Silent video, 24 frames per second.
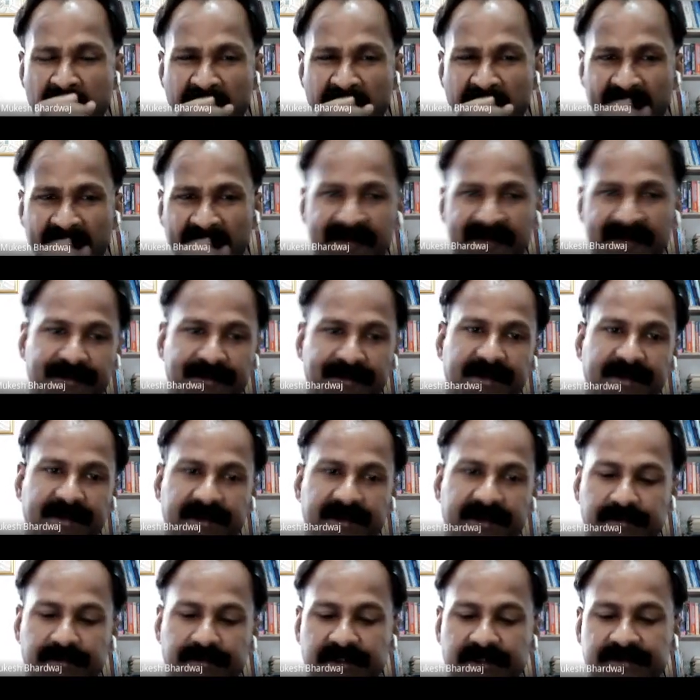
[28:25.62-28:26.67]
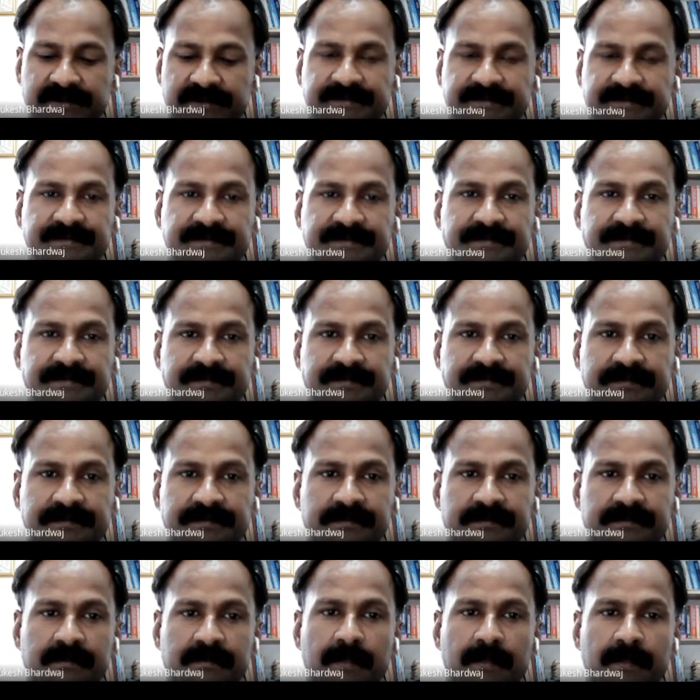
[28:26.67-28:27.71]
Atomic number
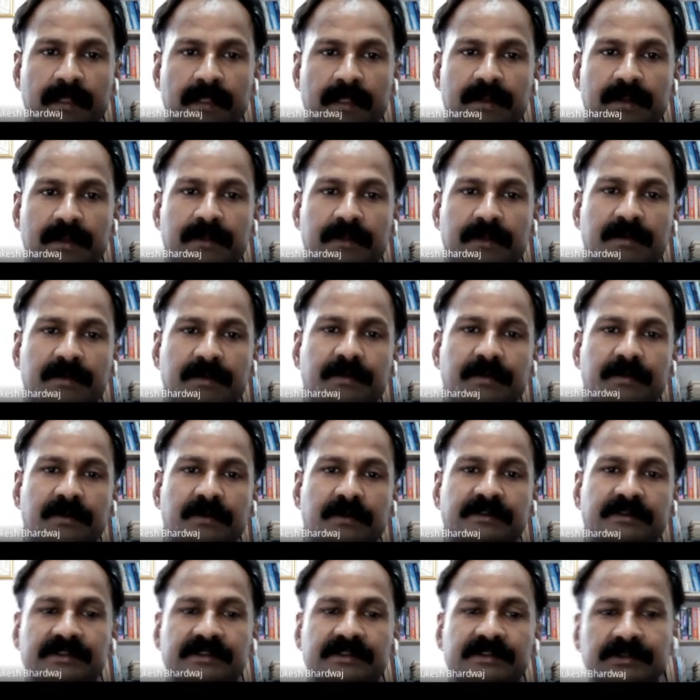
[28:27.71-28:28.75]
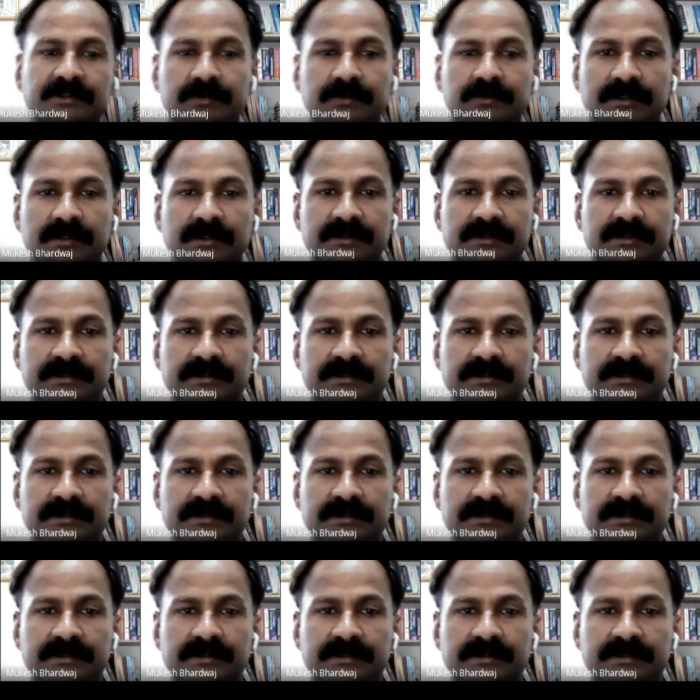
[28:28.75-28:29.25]
protons in nucleus.